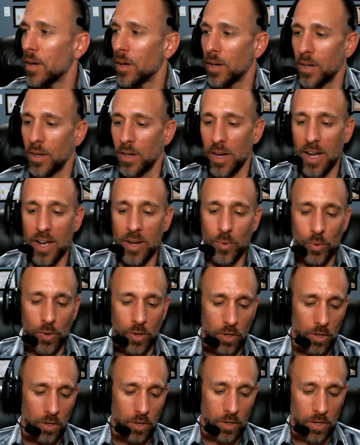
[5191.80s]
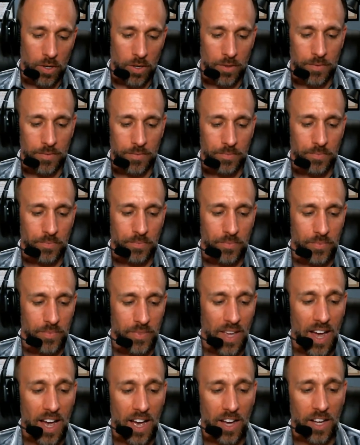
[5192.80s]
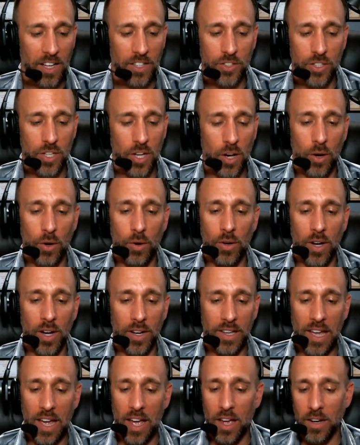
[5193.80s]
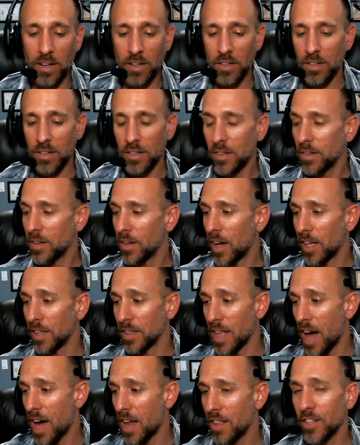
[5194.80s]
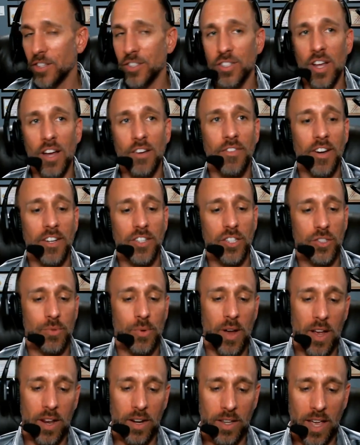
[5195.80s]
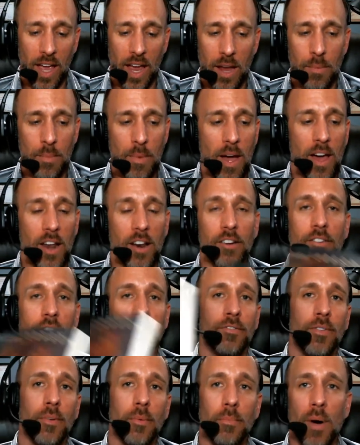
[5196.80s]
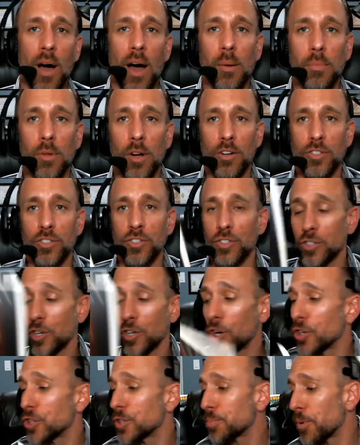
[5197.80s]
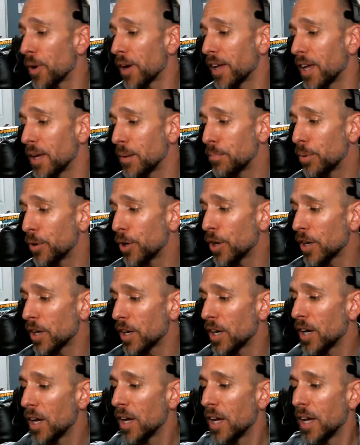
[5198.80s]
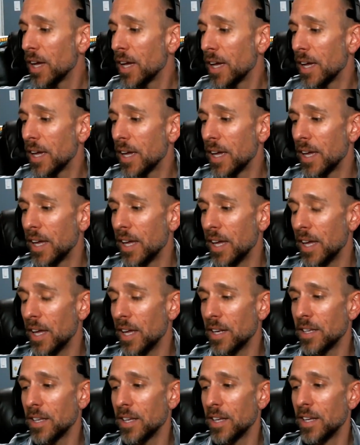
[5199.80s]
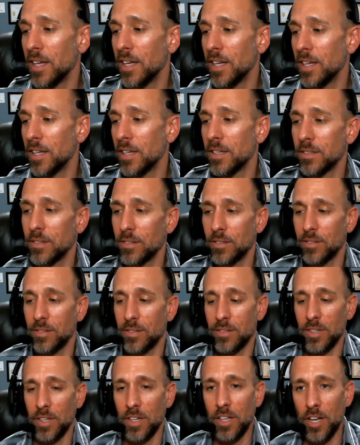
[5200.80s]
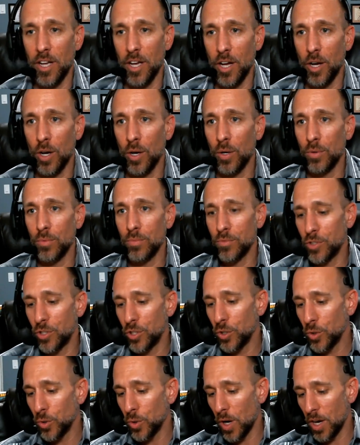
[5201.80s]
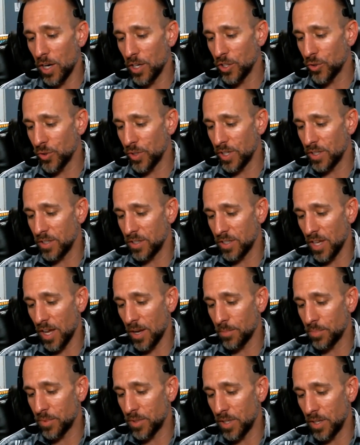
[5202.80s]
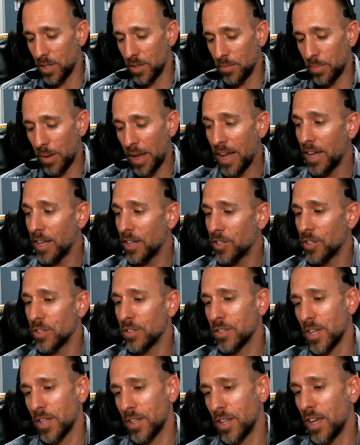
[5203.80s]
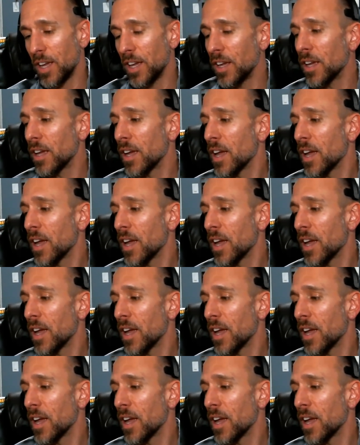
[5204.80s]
I will, yeah. And so again, a lot of the stuff I just read came out of Bob Larson's curse breaking book. It is, 200 something pages, I think.